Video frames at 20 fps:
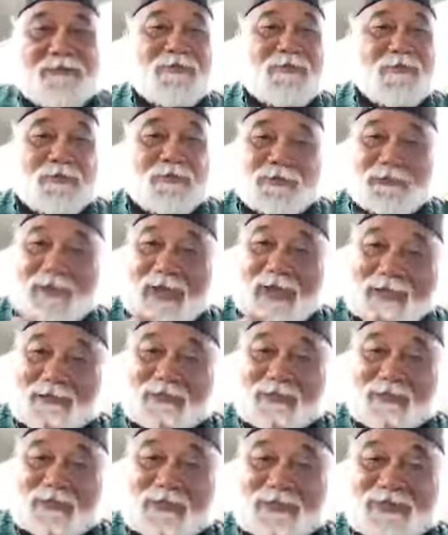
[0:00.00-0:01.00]
Goes back
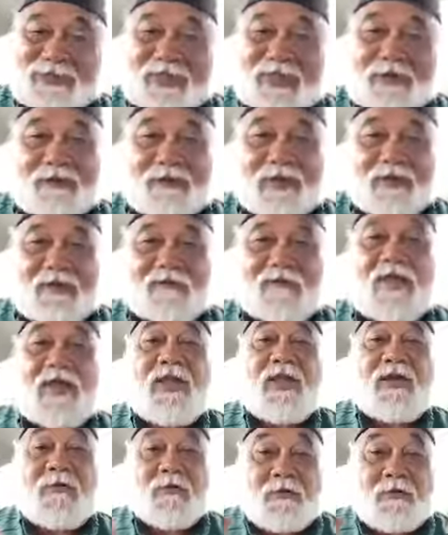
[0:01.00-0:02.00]
to the statement of,
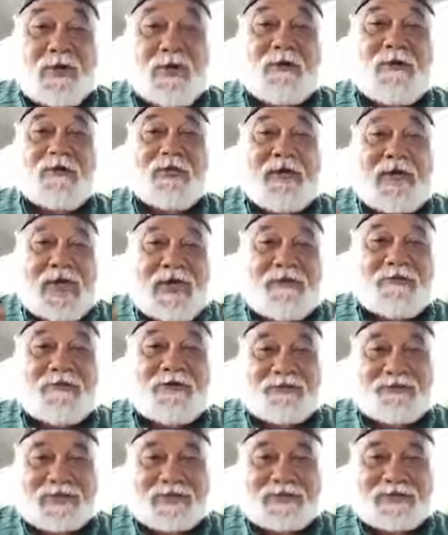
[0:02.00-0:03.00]
we're the
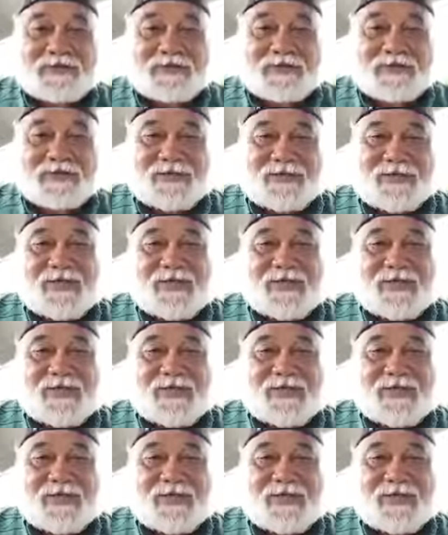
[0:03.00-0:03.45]
alchemist.